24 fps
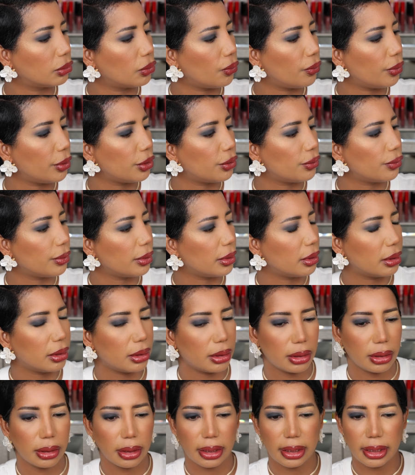Which one?
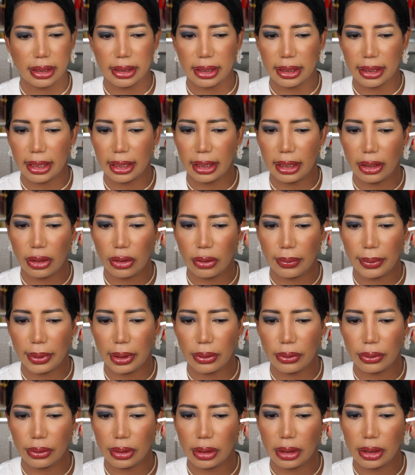I'm gonna take a little
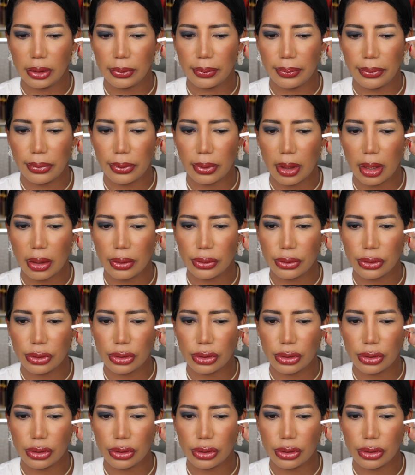bit of this brown